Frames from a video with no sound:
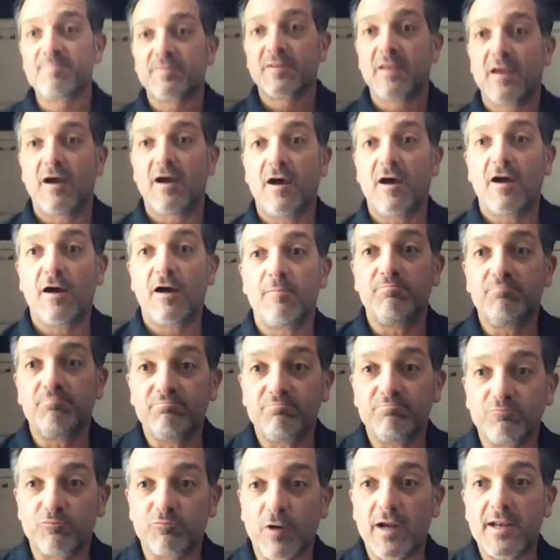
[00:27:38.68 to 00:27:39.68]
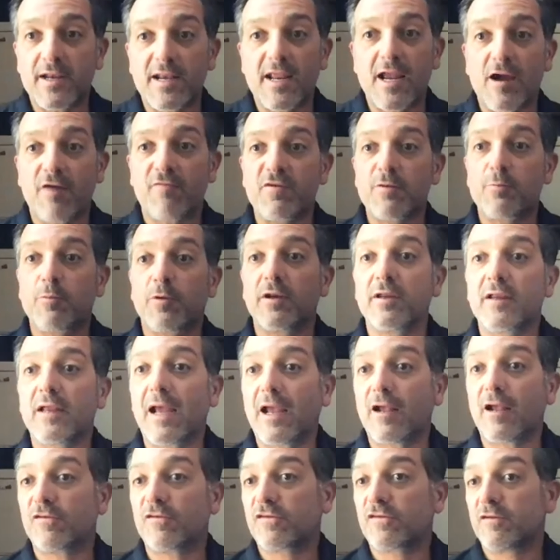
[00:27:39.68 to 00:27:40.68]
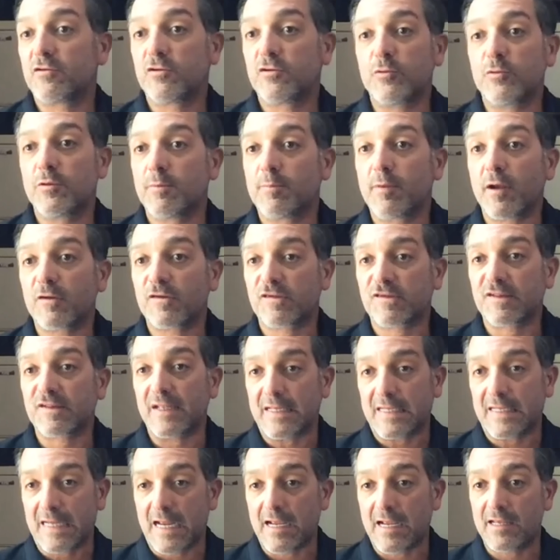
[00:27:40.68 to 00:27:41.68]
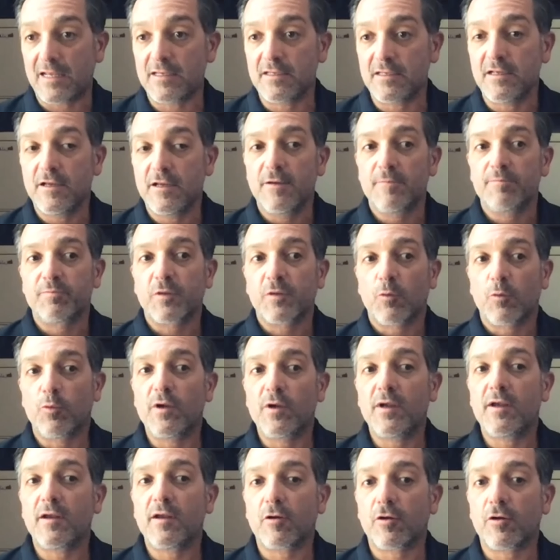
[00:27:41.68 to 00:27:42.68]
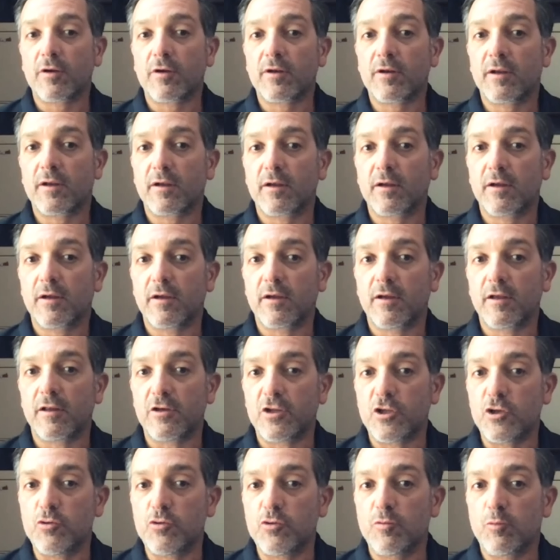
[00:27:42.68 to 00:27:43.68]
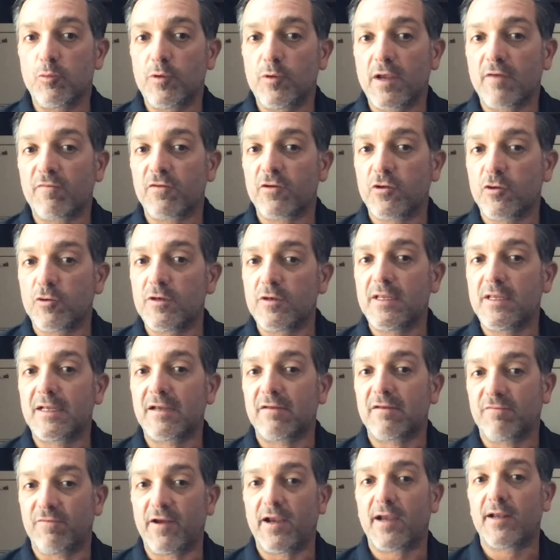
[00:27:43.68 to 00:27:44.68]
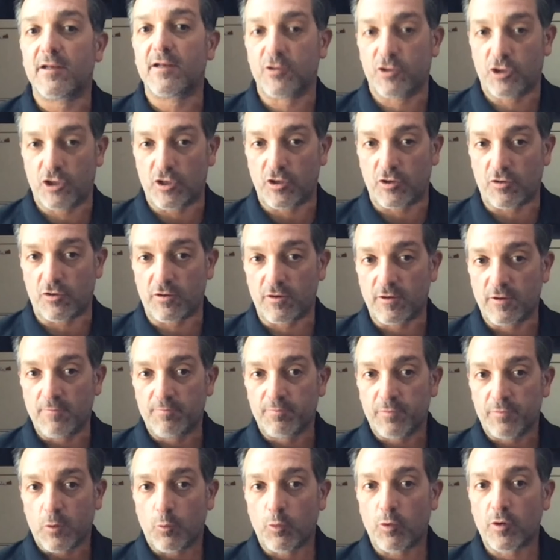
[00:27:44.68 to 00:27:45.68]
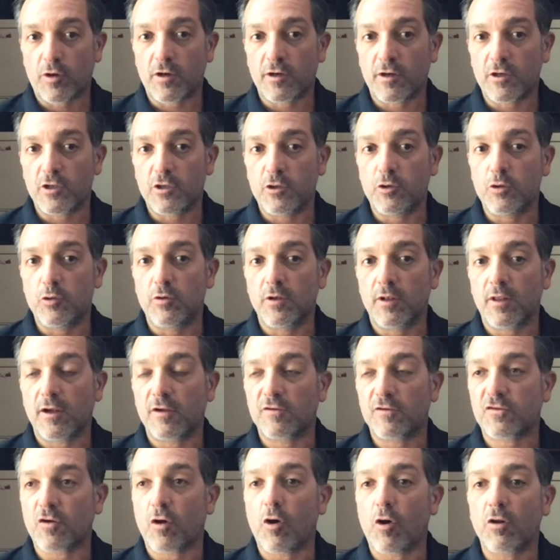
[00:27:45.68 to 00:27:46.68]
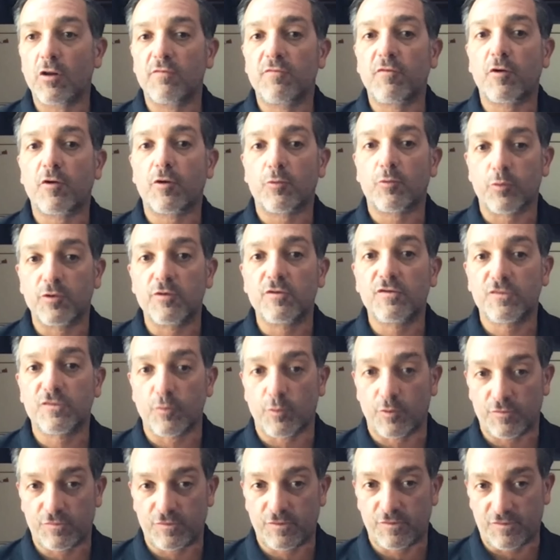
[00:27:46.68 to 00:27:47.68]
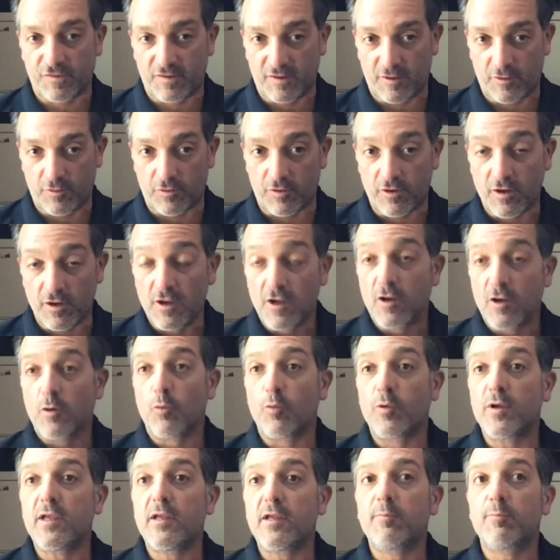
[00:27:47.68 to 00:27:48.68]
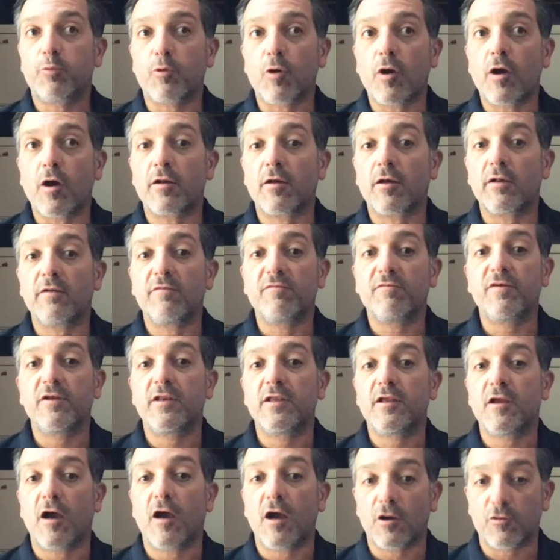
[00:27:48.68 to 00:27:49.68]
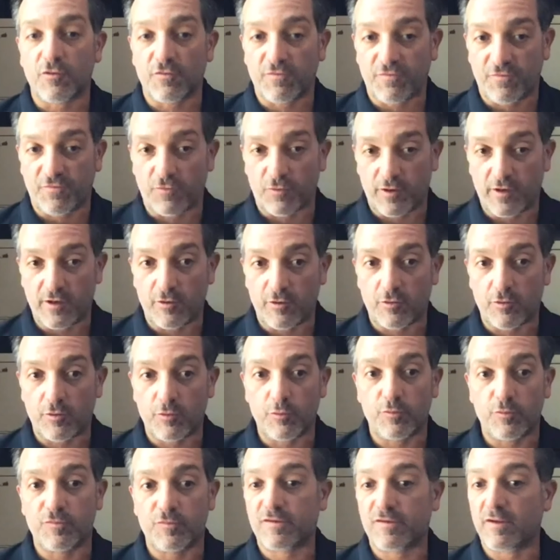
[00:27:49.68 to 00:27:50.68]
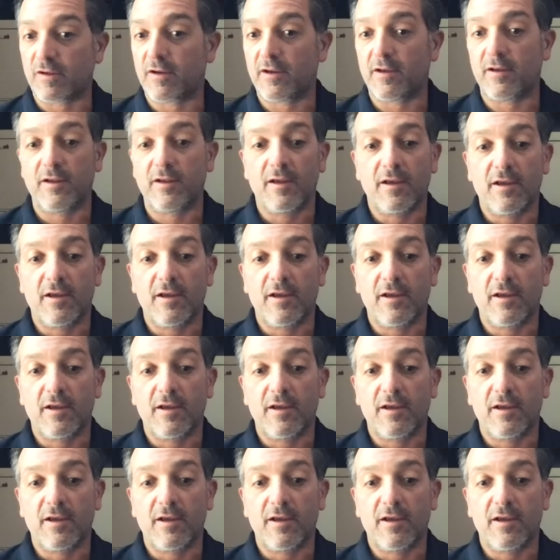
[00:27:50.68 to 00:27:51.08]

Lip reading: right now everybody has to do the best they can. We are we have a unique advantage here. We're going to utilize all of our resources here. We brought on a videographer here who's a